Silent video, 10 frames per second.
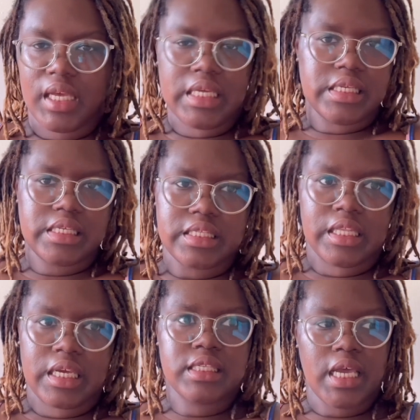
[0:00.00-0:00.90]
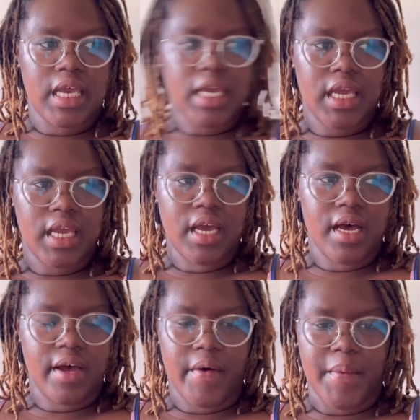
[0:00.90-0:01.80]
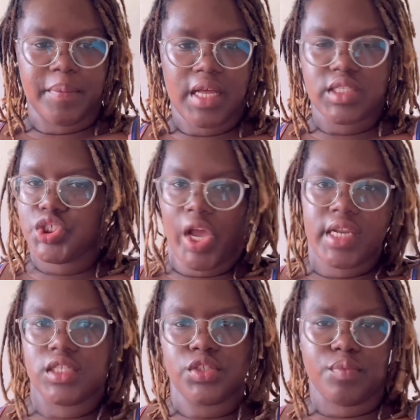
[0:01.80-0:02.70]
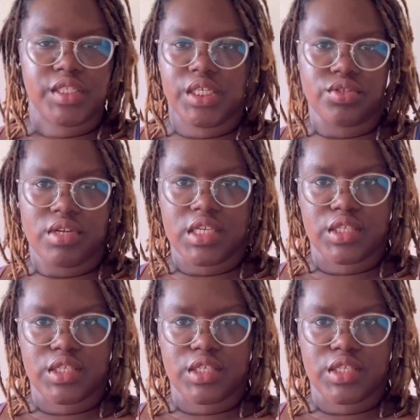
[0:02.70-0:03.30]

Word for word: It is the next day. Um, I told you I didn't do much yesterday,